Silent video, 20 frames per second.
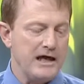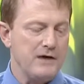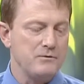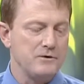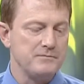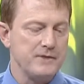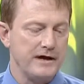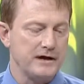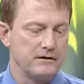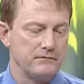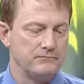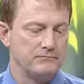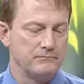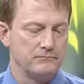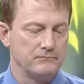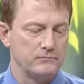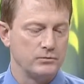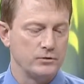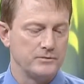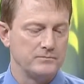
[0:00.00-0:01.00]
E would make, a,
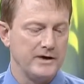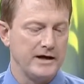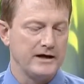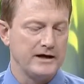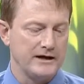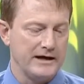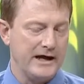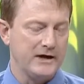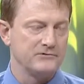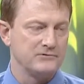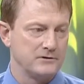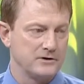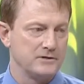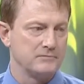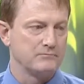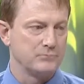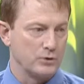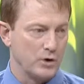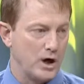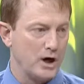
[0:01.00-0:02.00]
would make an
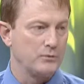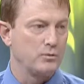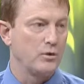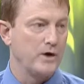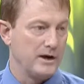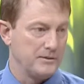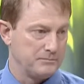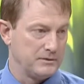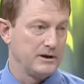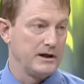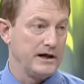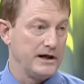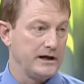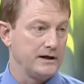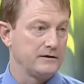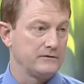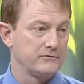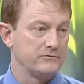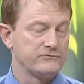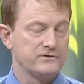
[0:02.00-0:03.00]
excellent Broadway
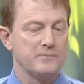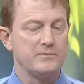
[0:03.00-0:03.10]
play. Mm.